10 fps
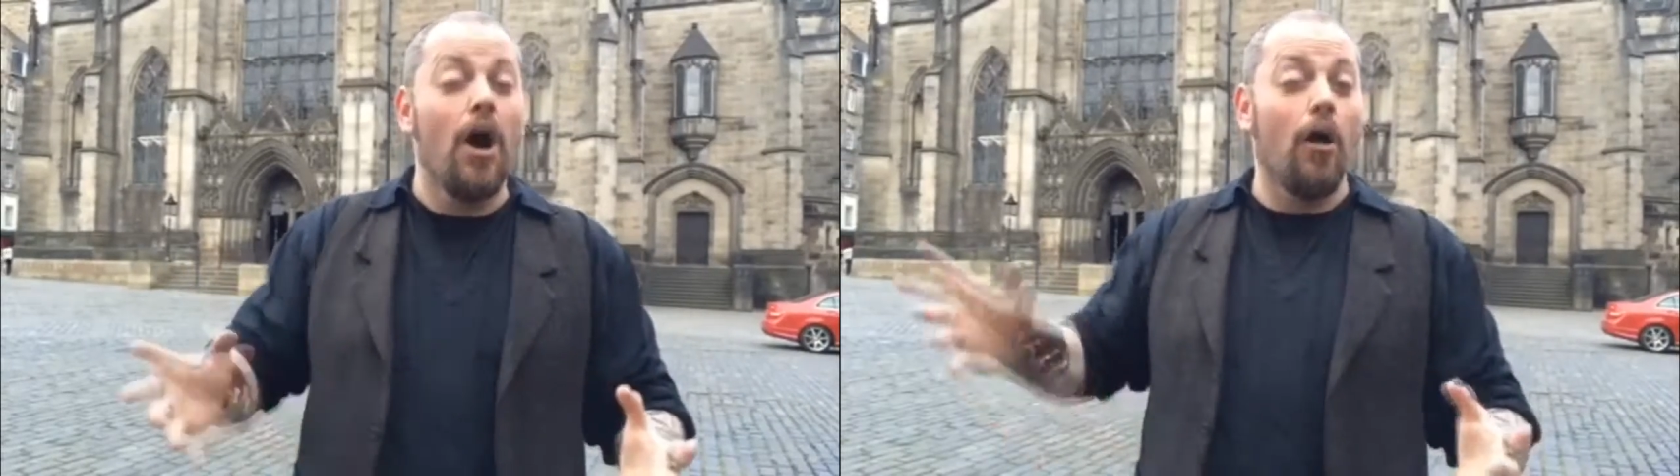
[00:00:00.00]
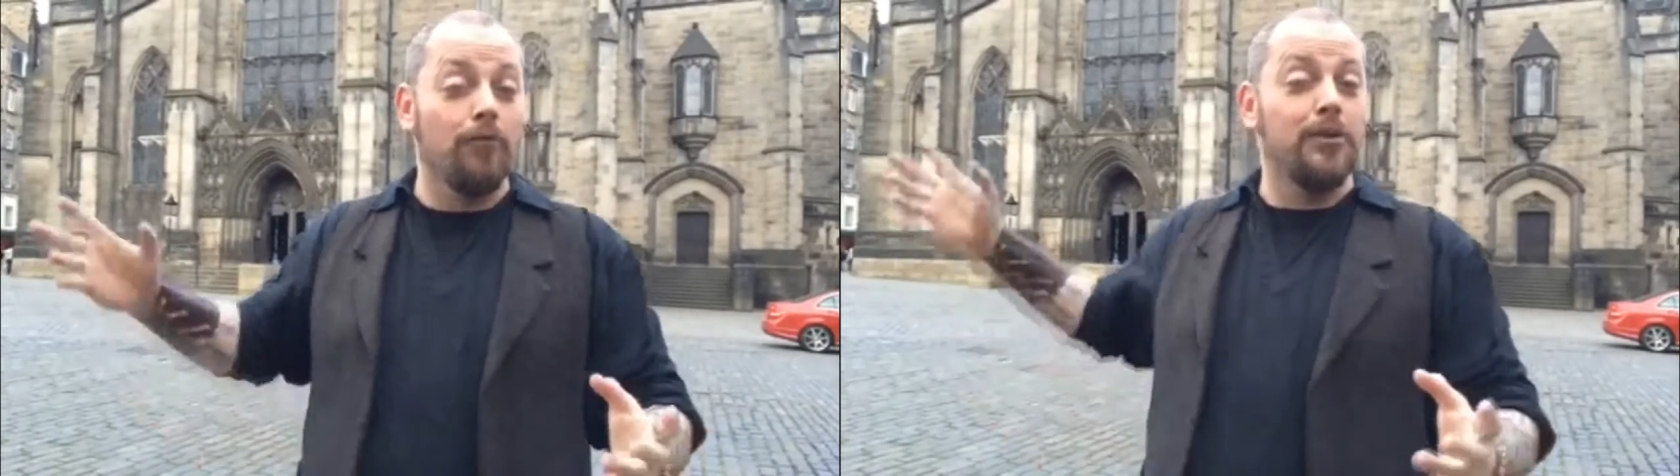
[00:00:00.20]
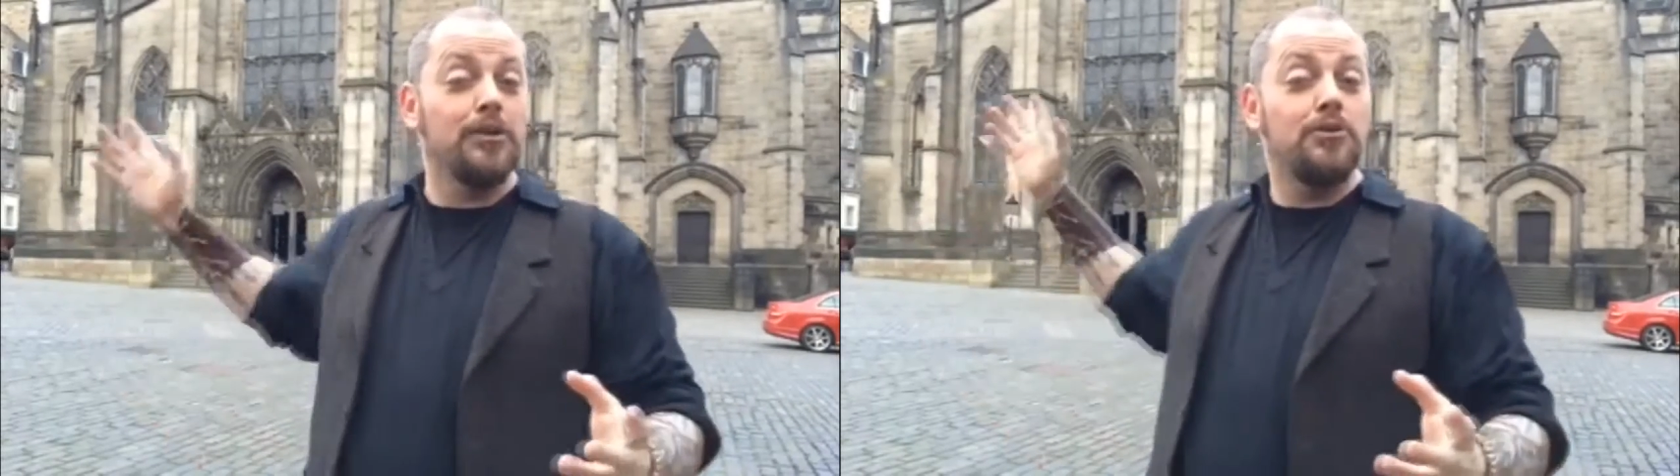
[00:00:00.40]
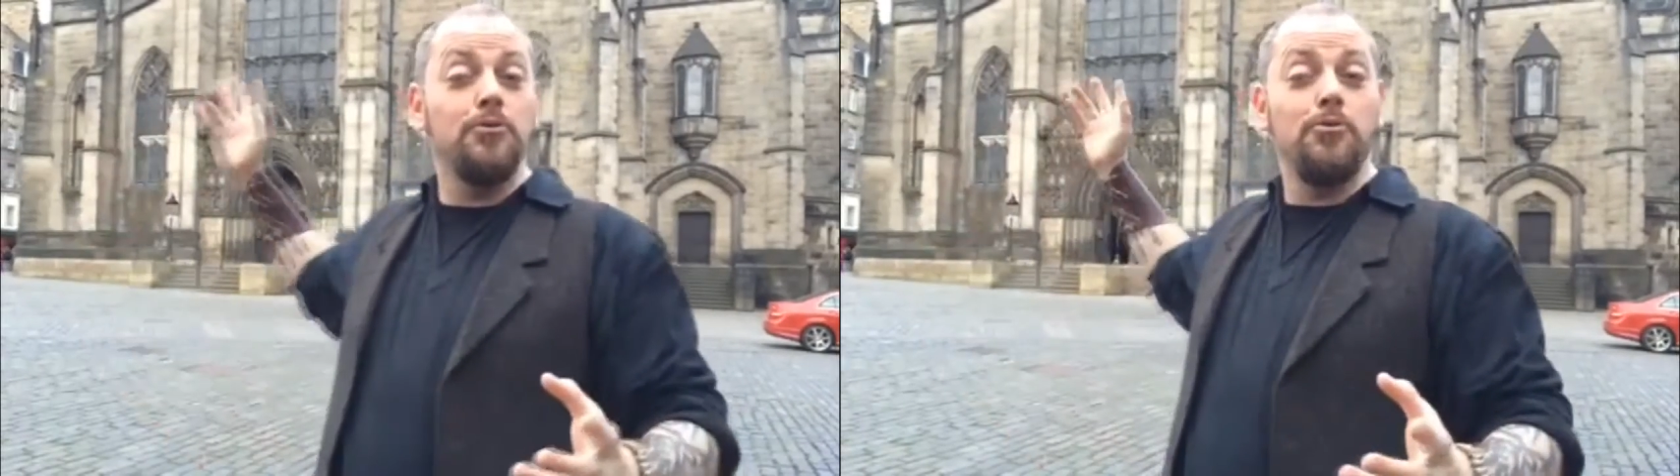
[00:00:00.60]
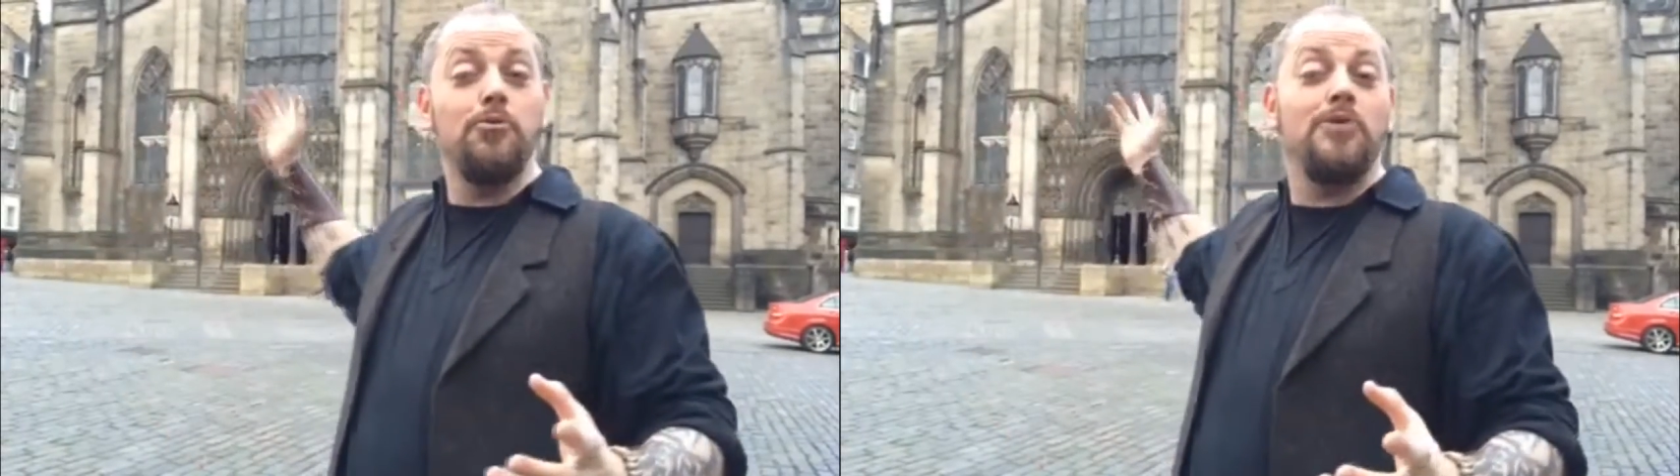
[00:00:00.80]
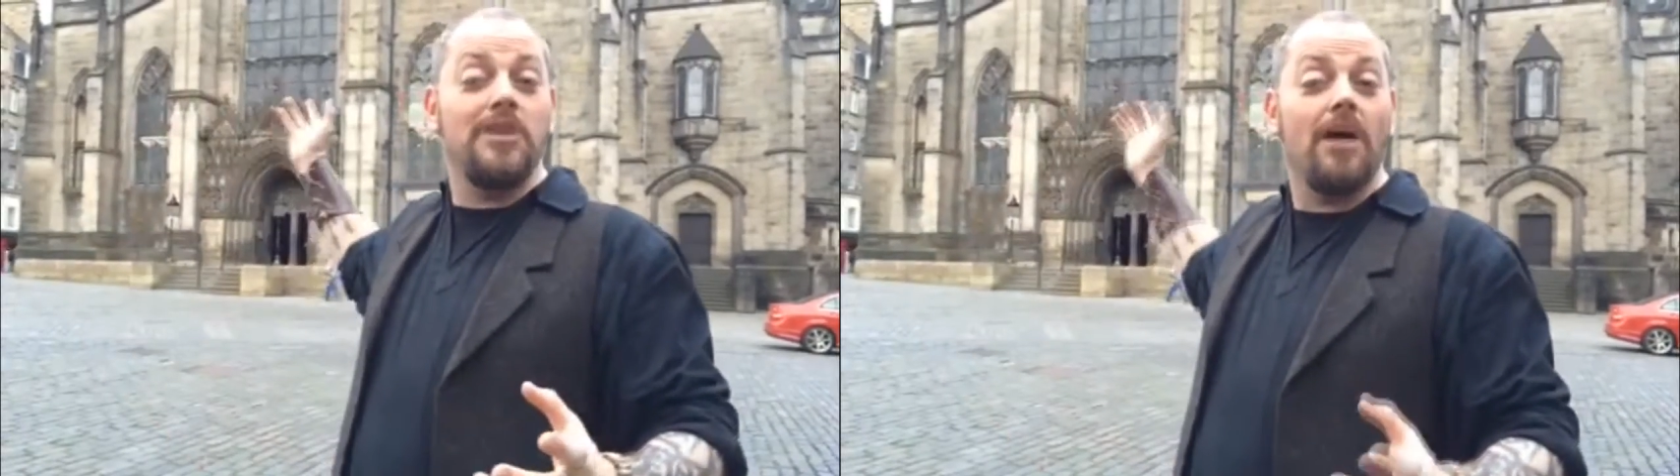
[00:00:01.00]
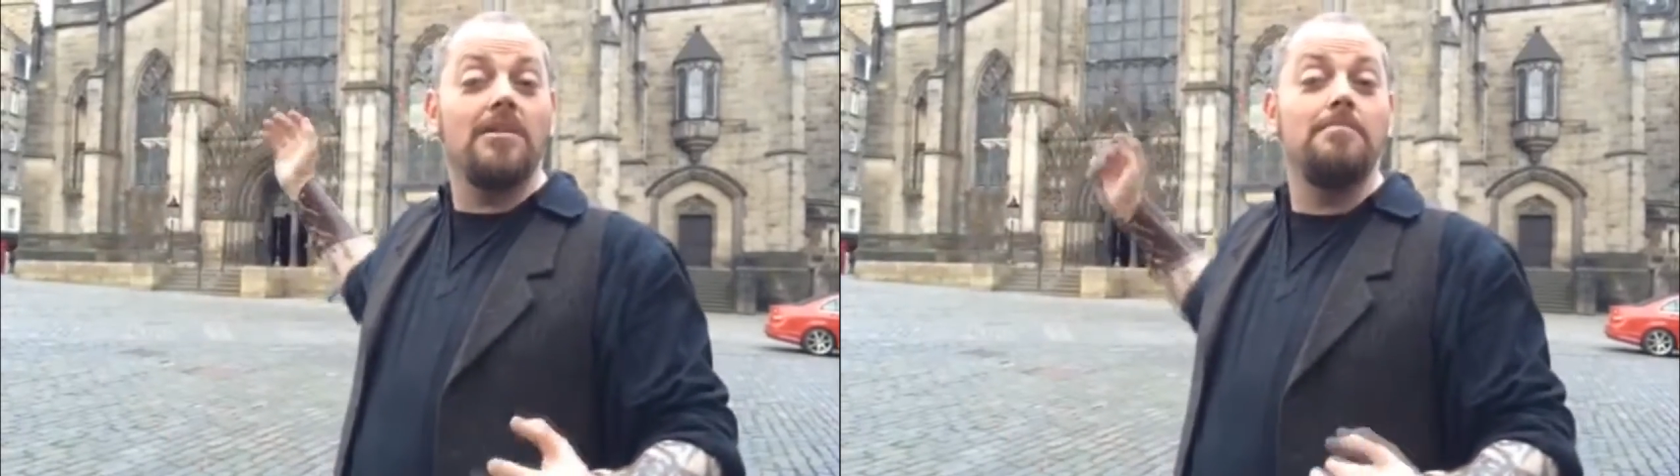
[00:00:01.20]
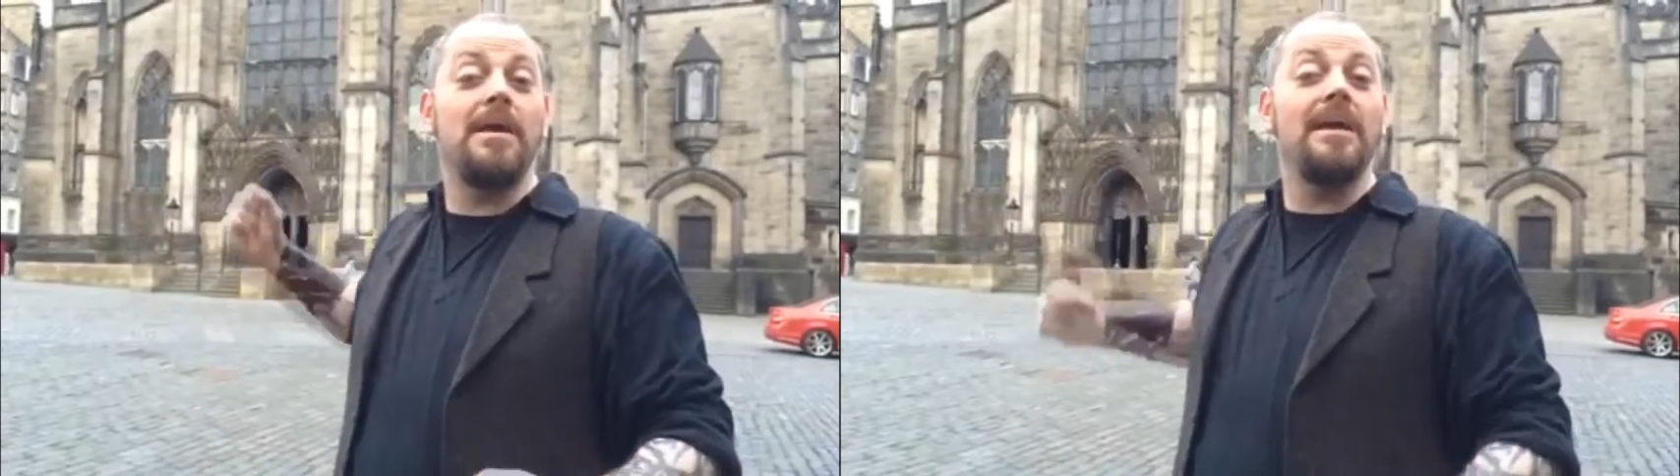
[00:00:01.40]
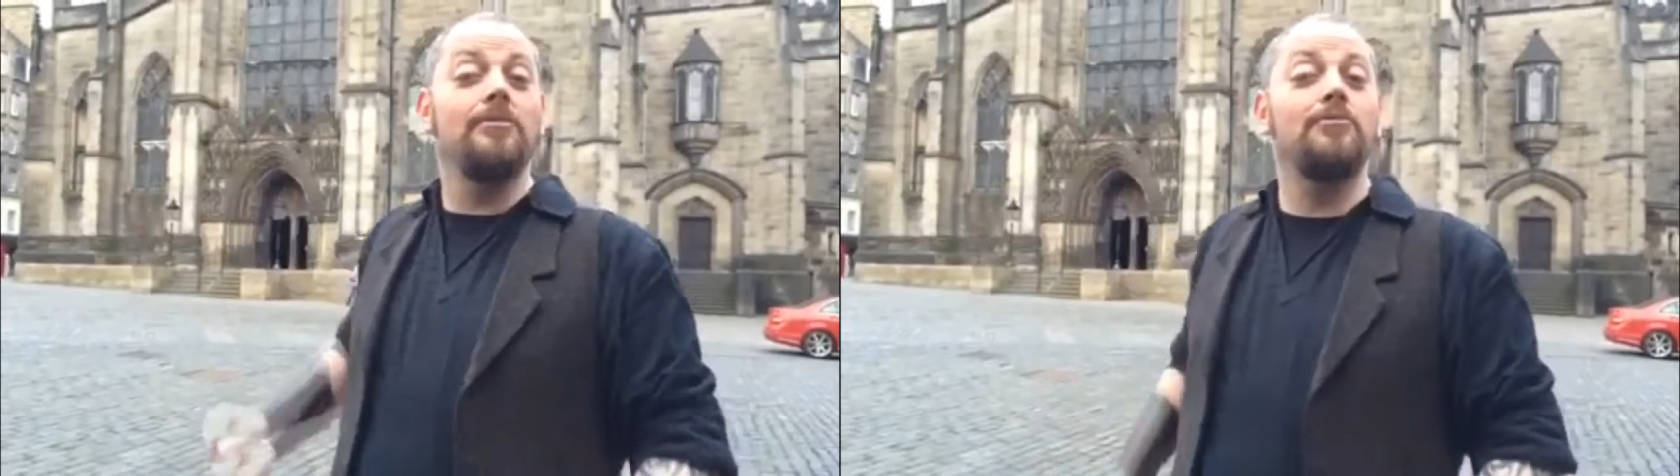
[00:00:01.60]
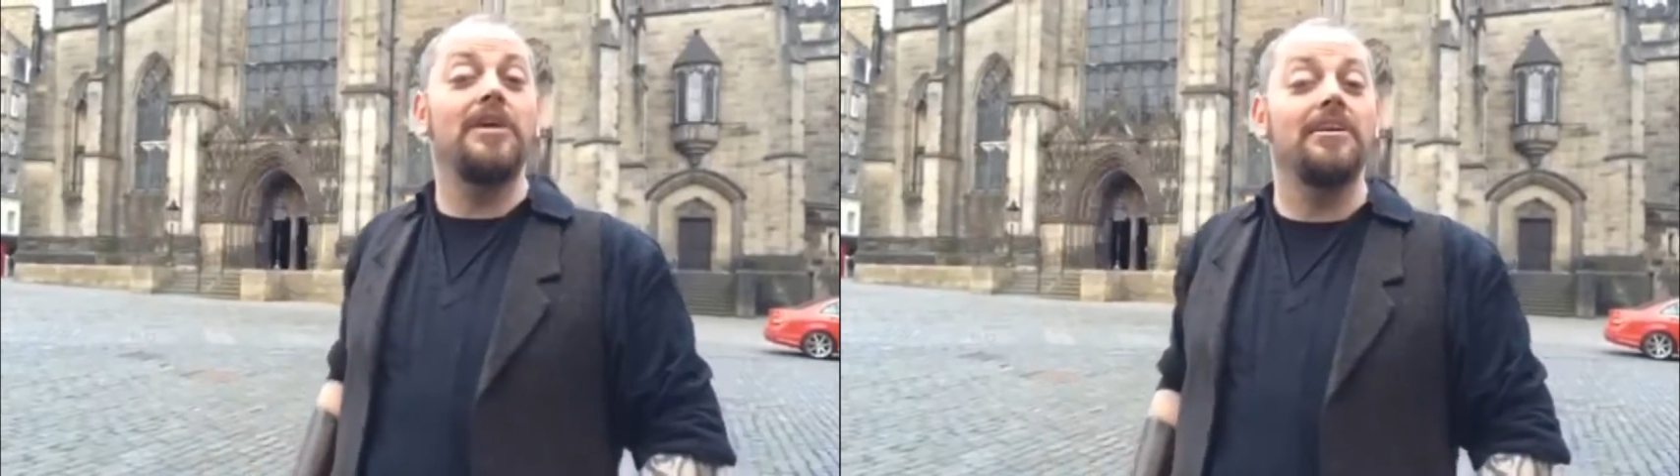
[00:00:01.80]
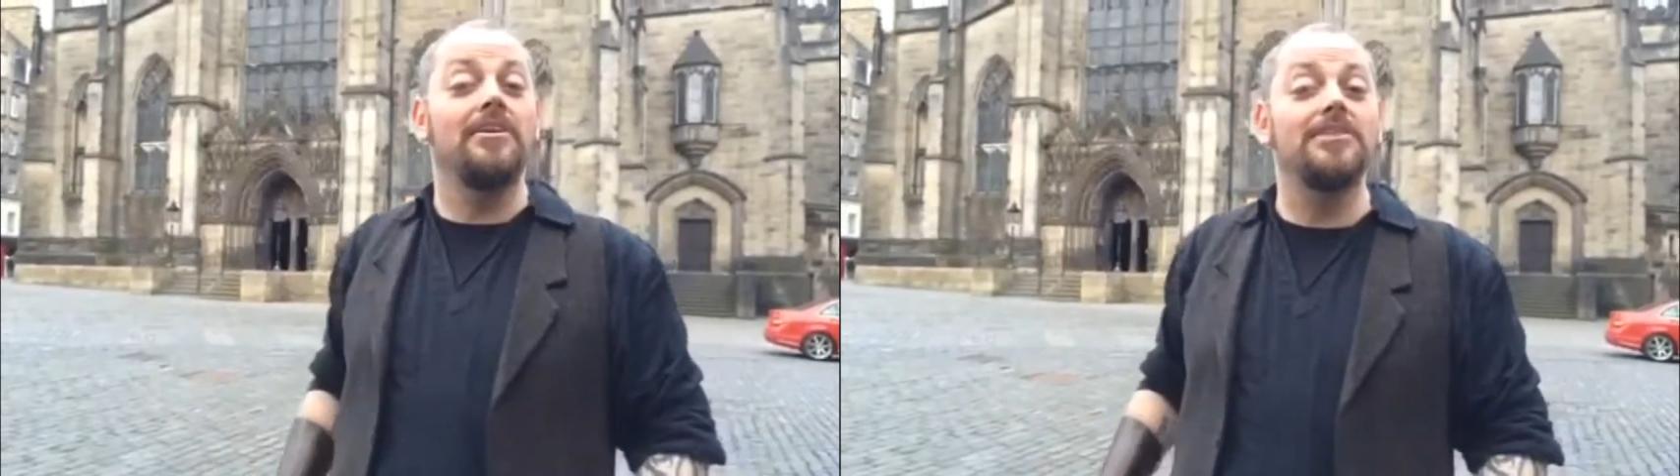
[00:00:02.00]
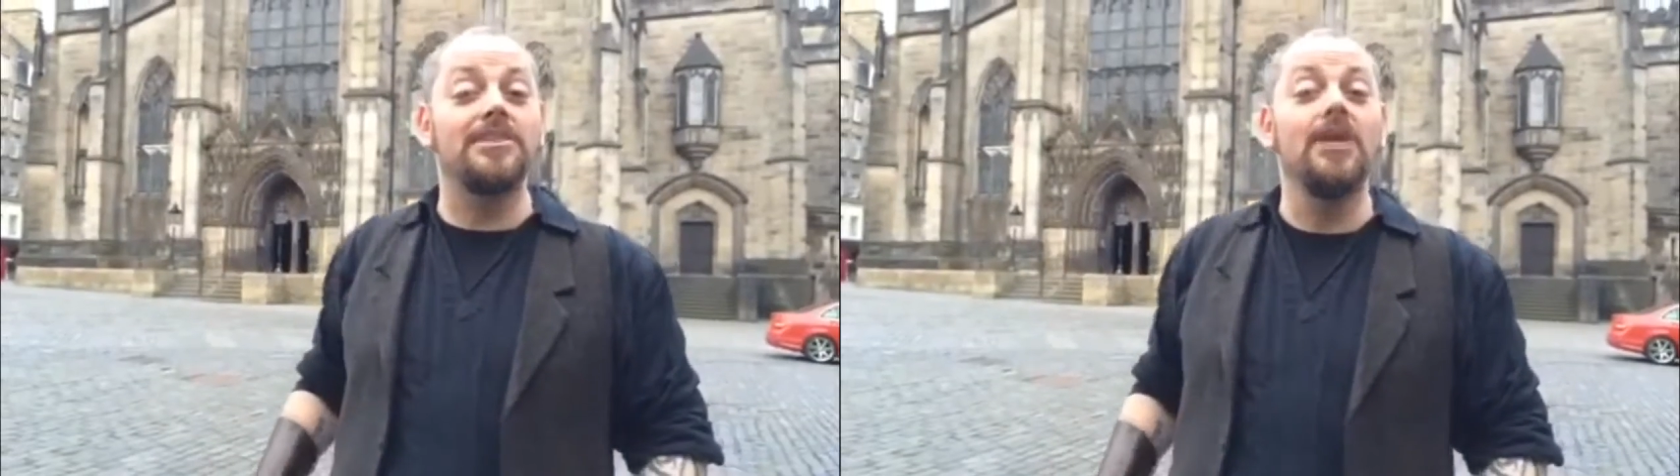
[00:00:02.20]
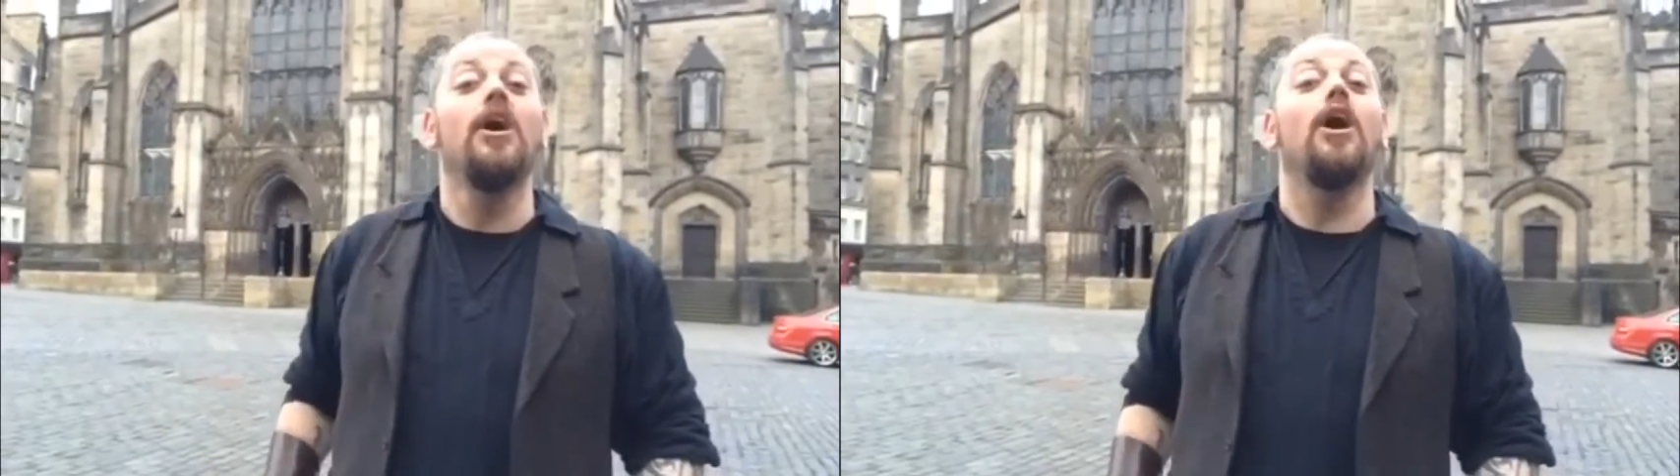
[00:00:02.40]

of the two young bell ringers